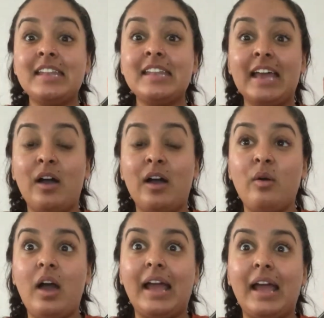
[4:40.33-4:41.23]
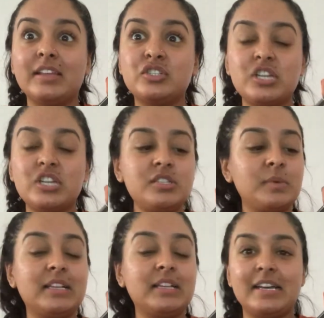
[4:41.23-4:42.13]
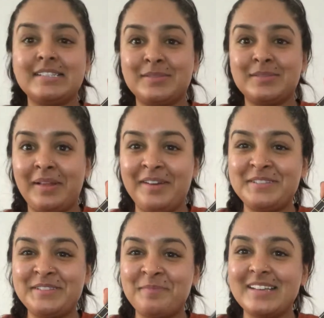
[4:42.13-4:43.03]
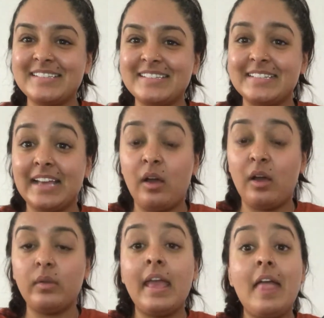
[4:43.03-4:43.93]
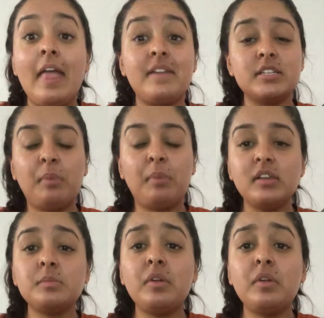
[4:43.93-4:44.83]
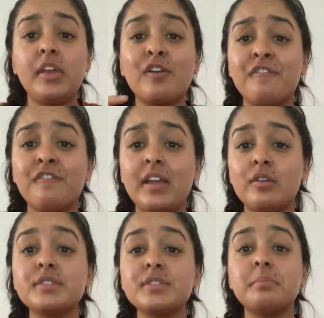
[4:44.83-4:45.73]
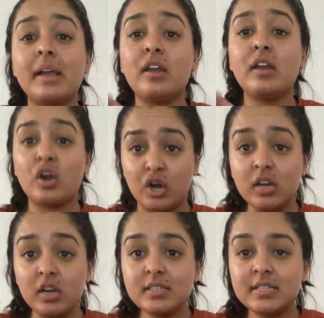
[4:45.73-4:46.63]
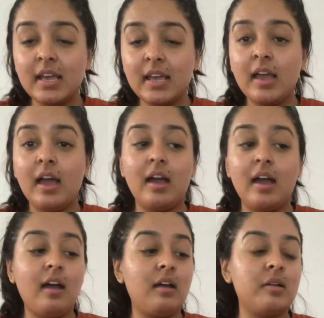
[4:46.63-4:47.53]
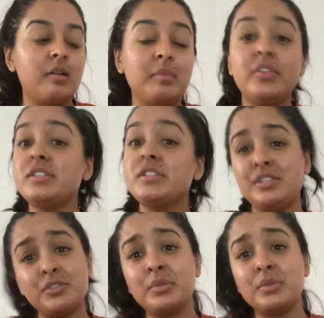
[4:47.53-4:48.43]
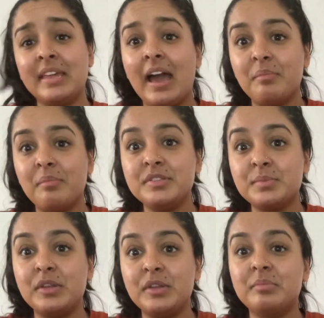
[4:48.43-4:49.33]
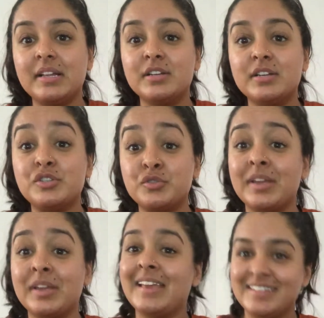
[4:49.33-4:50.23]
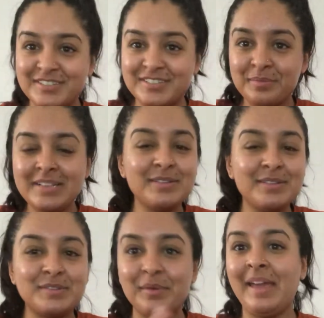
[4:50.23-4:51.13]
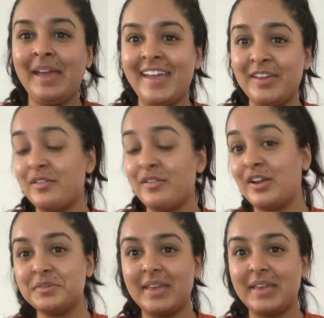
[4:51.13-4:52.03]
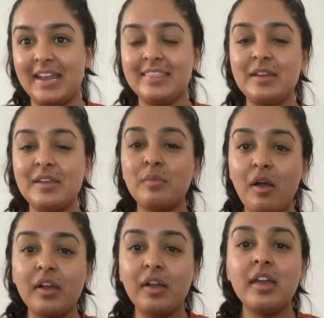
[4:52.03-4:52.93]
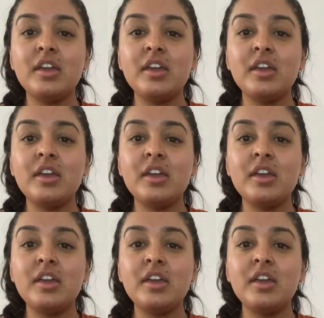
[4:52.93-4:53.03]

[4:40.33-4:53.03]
Now, I just realized this while I was pressing down that it's possible that your fingers might hurt. This usually happens when you play a string instrument, so it's okay, you're not doing anything wrong.